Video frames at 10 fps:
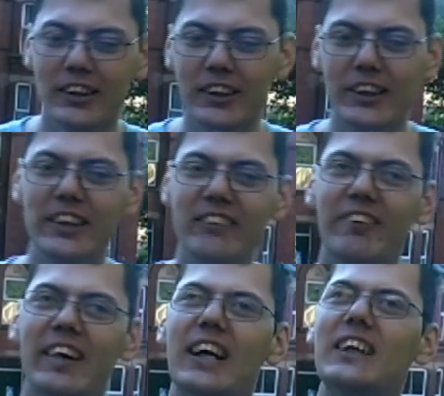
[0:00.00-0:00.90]

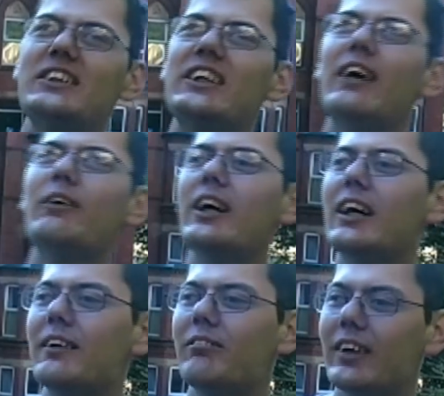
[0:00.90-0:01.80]
And
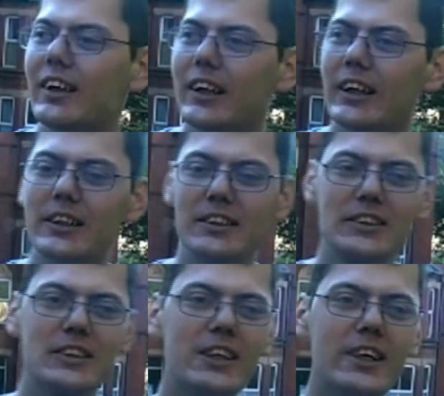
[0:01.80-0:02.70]
so
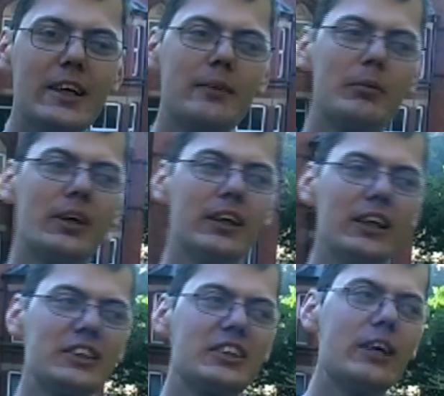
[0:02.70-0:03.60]

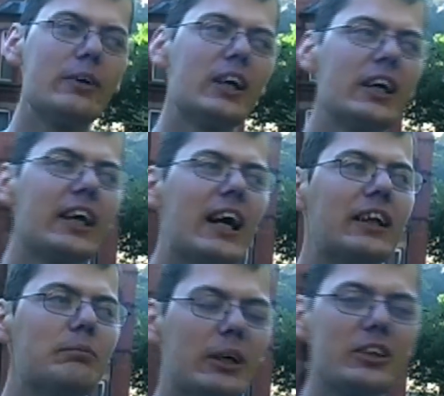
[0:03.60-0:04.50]
and so
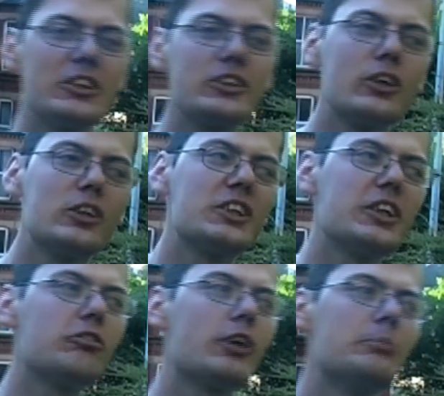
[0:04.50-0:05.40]
again, because it's called a
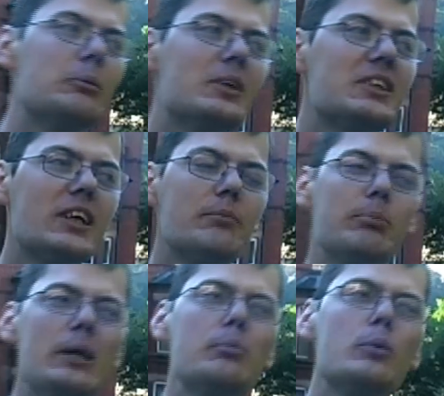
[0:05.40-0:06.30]
syndrome, it means that
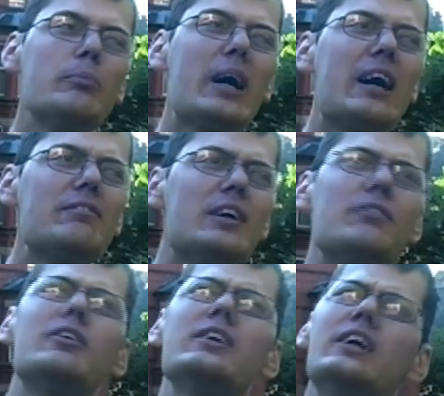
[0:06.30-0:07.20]
people may have
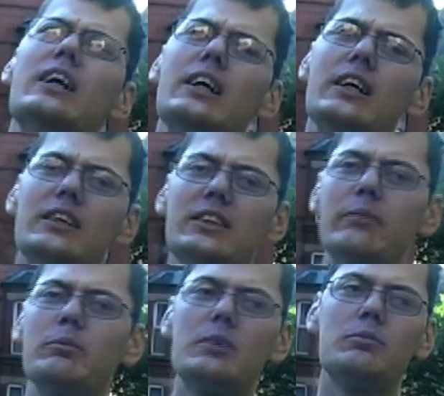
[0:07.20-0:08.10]
different
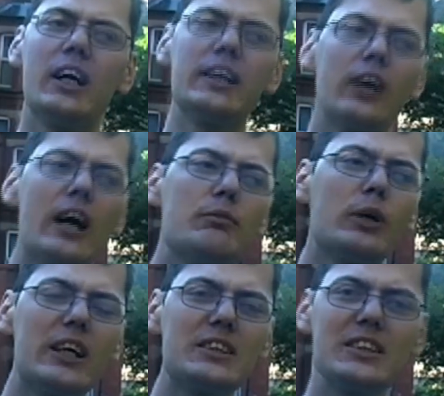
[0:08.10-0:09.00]
symptoms. Like, not everyone
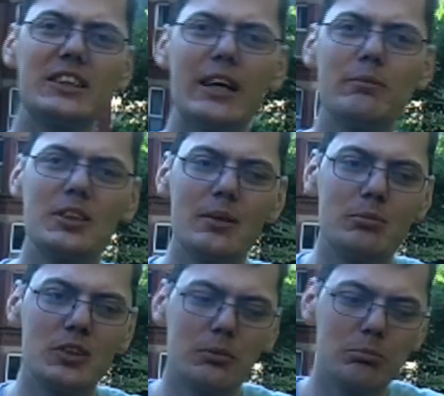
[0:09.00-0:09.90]
has the same
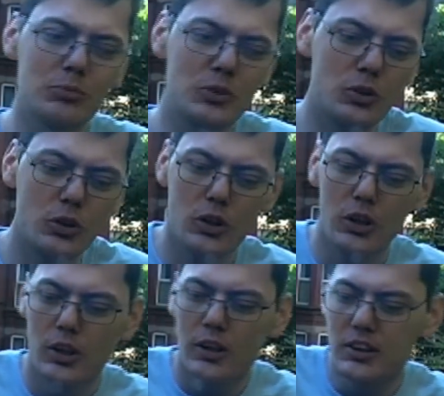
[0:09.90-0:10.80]
symptoms.
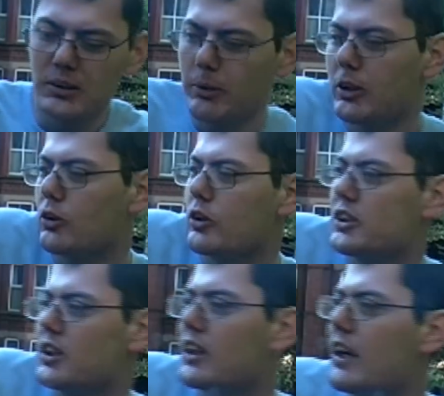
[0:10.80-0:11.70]
It's a bit
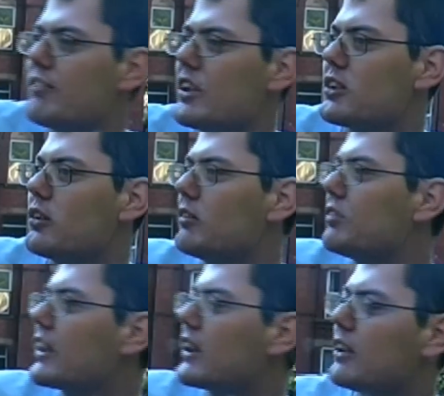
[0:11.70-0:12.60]
noisy in there. There's another
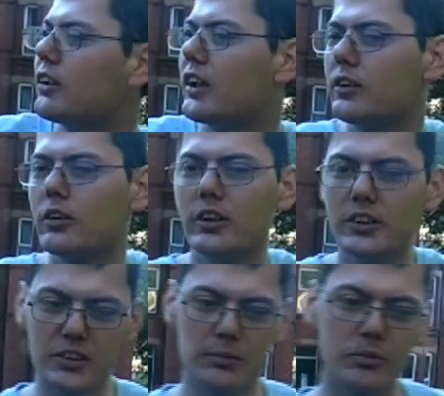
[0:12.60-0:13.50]
thing. I don't like
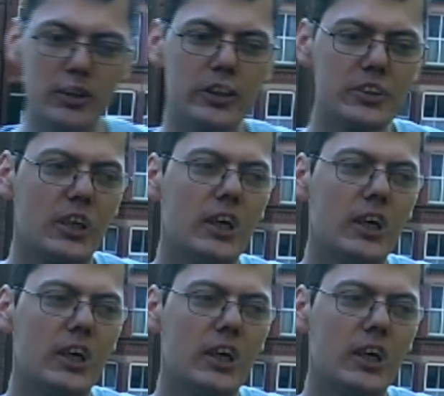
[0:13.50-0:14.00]
noise. Always.